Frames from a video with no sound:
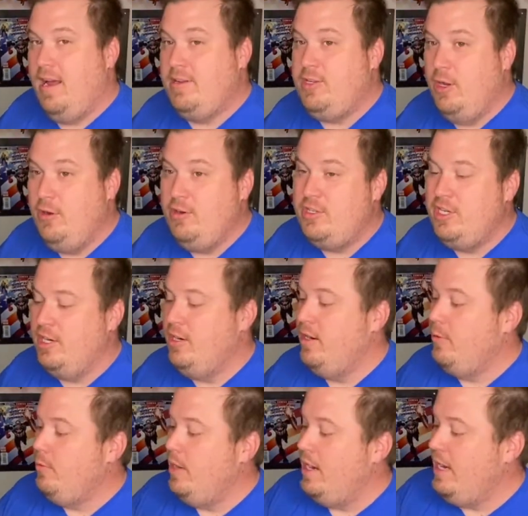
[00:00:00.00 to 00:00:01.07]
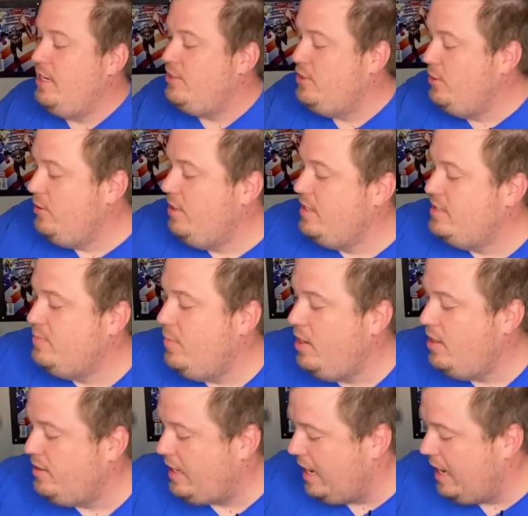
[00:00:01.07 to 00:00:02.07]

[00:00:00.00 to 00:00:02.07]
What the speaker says: told you, I get two of these a month.